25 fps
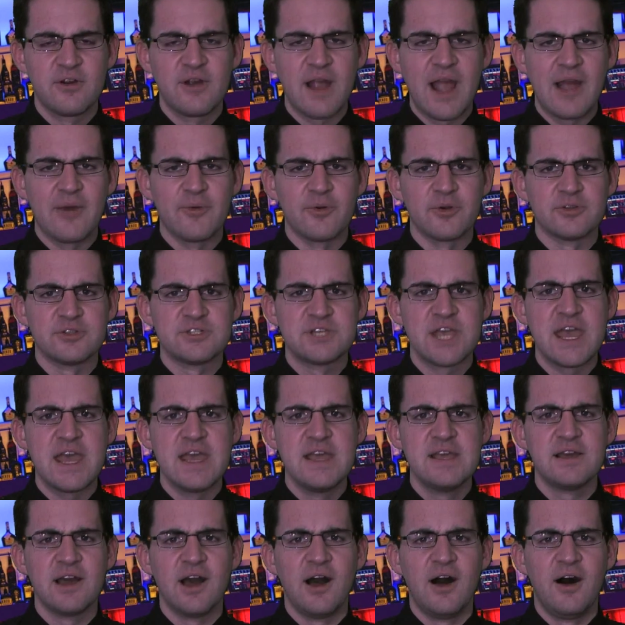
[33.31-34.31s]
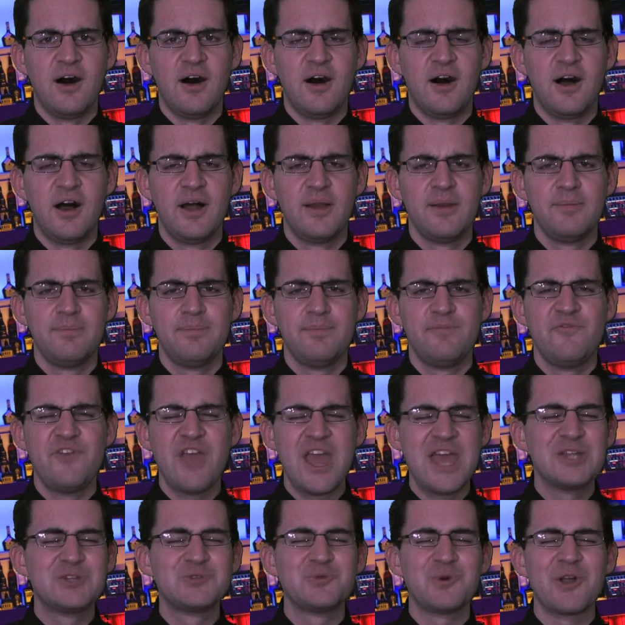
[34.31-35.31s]
our take on
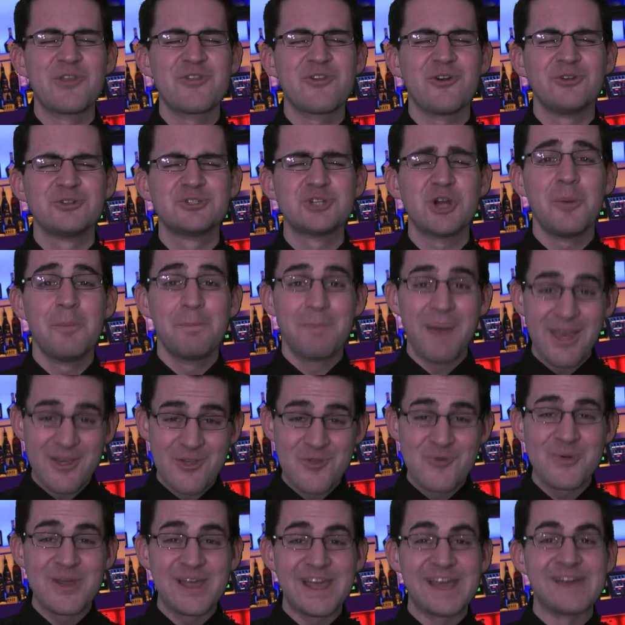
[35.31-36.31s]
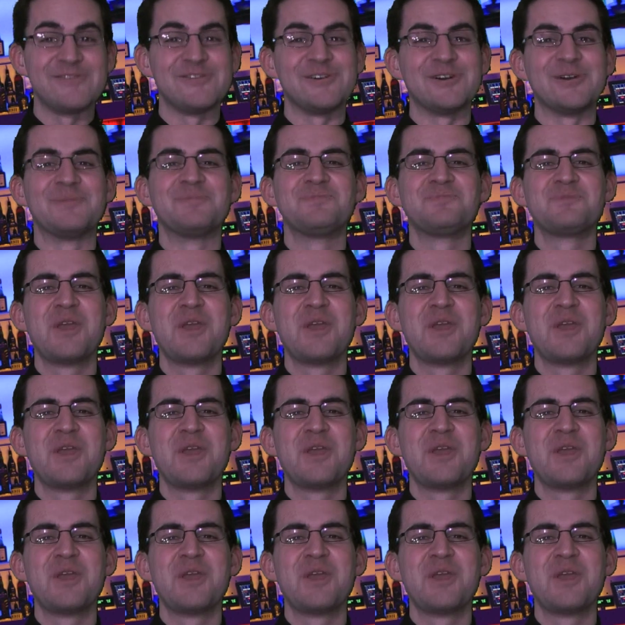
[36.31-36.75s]
VH1's old show Best Week Ever.